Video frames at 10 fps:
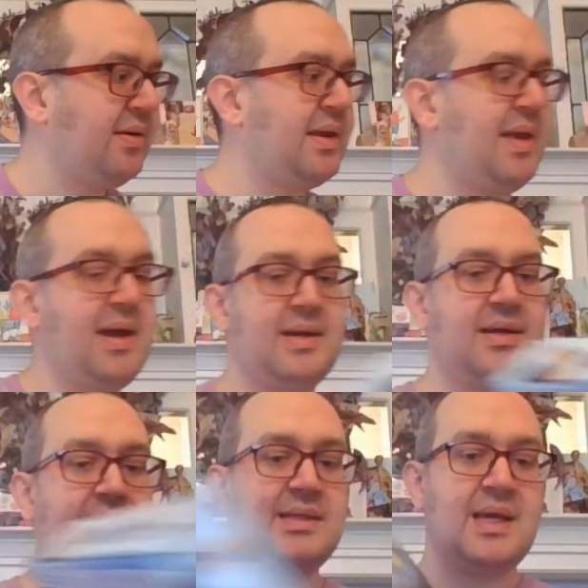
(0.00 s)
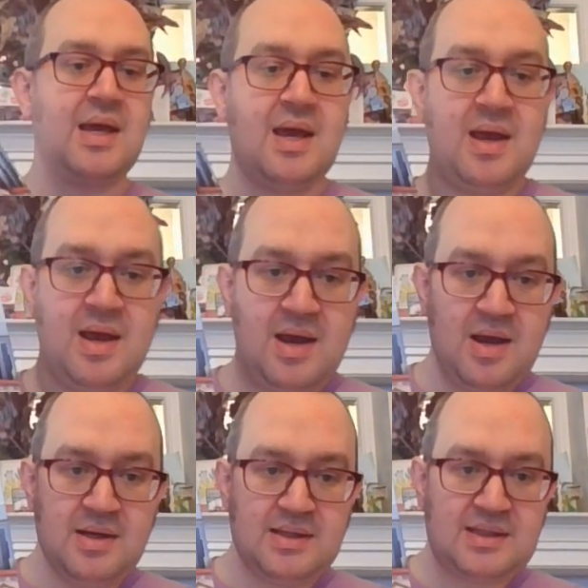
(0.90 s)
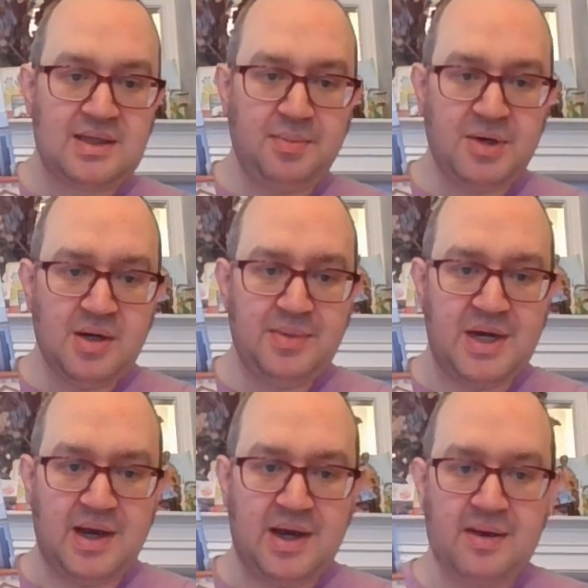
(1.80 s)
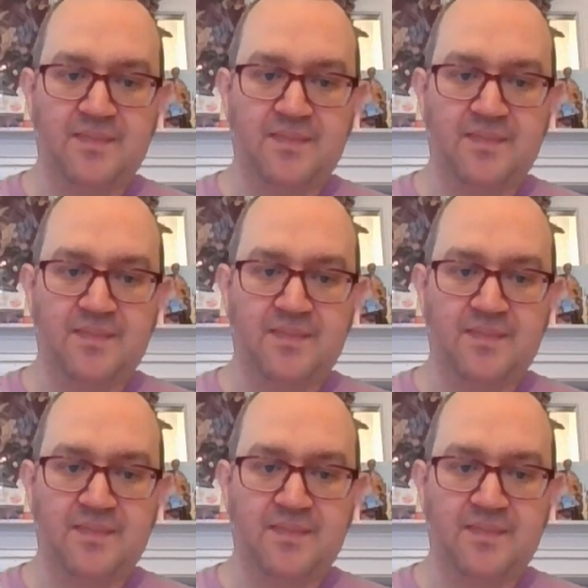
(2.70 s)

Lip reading: and that is Suburbia.